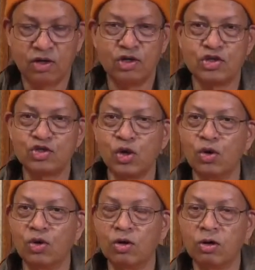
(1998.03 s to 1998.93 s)

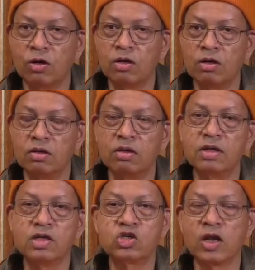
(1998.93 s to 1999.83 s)
So,
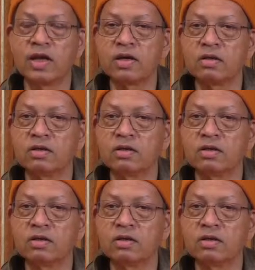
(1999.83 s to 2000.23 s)
it's like,